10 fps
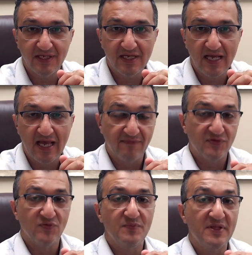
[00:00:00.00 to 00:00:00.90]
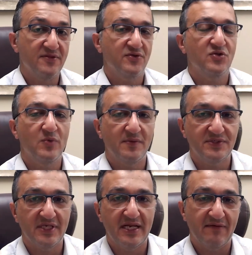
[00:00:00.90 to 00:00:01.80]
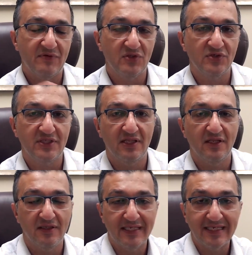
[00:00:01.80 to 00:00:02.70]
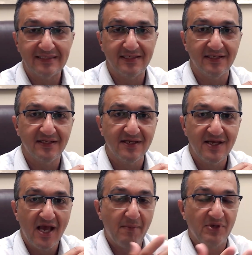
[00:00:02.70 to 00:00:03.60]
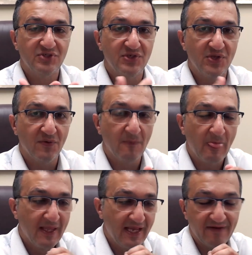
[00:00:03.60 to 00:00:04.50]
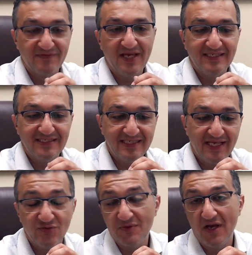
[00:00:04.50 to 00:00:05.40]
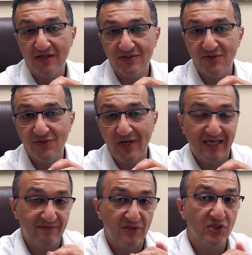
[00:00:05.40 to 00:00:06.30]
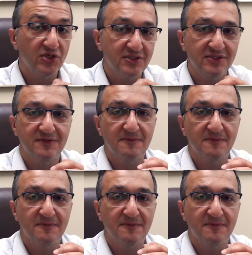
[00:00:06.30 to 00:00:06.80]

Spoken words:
Have you been through the website? Have you looked at LinkedIn? How much do you know? And if they say, to be honest with you, I haven't looked,